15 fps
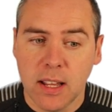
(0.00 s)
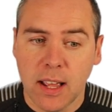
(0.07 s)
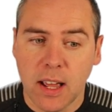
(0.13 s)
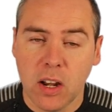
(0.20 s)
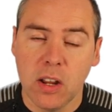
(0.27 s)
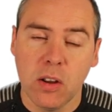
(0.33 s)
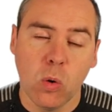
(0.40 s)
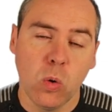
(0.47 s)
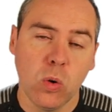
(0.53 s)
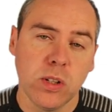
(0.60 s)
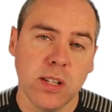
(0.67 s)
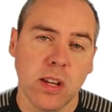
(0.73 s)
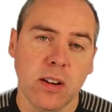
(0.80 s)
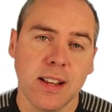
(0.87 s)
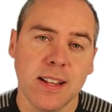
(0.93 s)
And I
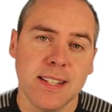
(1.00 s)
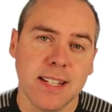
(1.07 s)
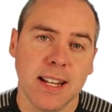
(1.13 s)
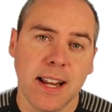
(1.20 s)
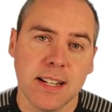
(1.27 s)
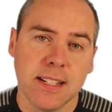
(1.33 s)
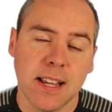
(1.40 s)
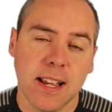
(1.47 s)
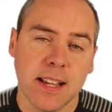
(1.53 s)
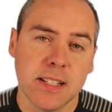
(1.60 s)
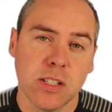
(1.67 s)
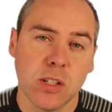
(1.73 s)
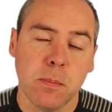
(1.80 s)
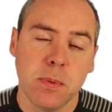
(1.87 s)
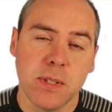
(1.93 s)
also can select a
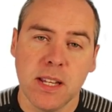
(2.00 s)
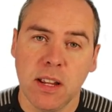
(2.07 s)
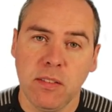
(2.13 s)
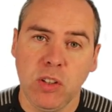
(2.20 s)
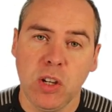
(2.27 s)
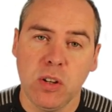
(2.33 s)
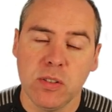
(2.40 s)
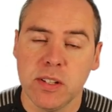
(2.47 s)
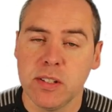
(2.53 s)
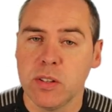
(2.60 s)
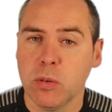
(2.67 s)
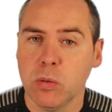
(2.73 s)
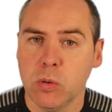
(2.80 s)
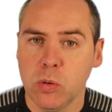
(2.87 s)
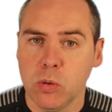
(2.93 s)
subset of users
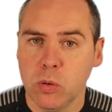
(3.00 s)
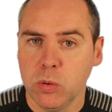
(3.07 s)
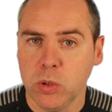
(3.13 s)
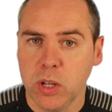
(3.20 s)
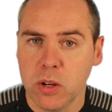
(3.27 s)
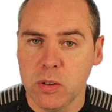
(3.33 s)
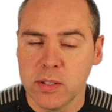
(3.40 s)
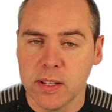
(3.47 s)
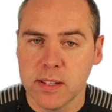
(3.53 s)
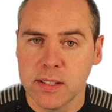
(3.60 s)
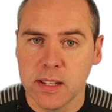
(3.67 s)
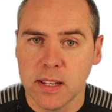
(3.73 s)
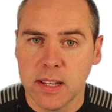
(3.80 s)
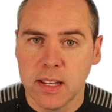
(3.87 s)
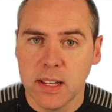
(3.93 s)
or all
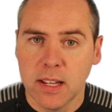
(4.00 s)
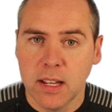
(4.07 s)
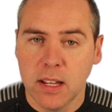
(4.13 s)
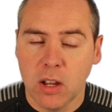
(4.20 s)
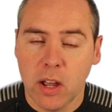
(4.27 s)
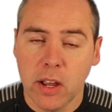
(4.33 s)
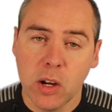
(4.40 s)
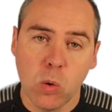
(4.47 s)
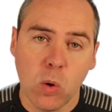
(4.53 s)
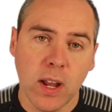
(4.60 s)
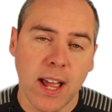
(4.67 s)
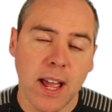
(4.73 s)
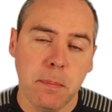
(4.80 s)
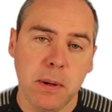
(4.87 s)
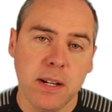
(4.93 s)
users. I'm quite
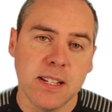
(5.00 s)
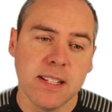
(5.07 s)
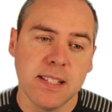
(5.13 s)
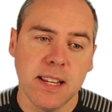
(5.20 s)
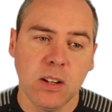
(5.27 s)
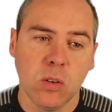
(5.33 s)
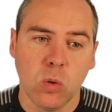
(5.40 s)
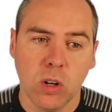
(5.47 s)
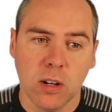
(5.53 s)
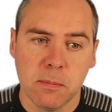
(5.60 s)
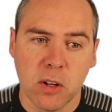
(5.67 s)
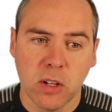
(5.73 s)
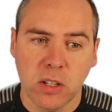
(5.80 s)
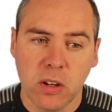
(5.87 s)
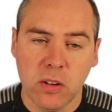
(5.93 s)
happy to sync all of
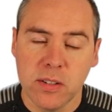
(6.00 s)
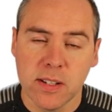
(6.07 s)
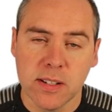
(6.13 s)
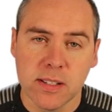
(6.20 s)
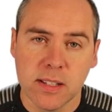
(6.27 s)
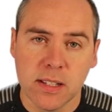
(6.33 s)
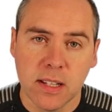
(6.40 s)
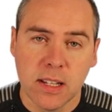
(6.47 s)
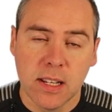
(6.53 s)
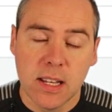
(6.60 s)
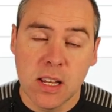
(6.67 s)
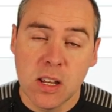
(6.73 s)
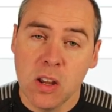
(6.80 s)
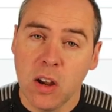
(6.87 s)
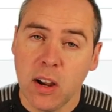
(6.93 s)
my users.
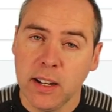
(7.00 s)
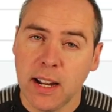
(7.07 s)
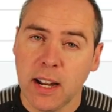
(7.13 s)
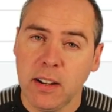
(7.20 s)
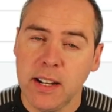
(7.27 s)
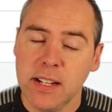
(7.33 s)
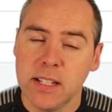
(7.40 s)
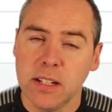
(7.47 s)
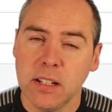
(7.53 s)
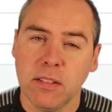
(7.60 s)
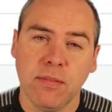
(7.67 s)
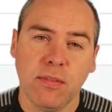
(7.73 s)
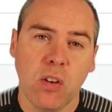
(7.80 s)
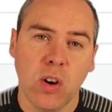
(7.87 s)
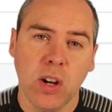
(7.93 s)
I now need to
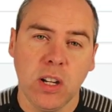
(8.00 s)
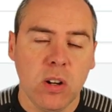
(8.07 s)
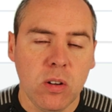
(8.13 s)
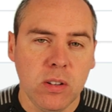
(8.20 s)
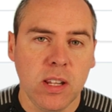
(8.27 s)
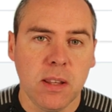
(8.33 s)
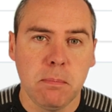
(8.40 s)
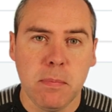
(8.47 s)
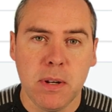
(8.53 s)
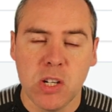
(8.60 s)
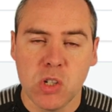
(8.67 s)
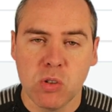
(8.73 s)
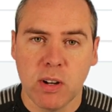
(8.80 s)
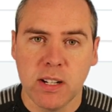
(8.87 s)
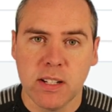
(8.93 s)
define who the
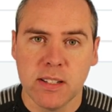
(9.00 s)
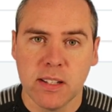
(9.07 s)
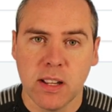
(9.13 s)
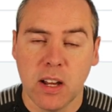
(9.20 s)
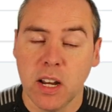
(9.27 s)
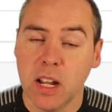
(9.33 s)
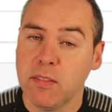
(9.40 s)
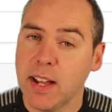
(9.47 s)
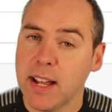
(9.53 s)
administrators are to have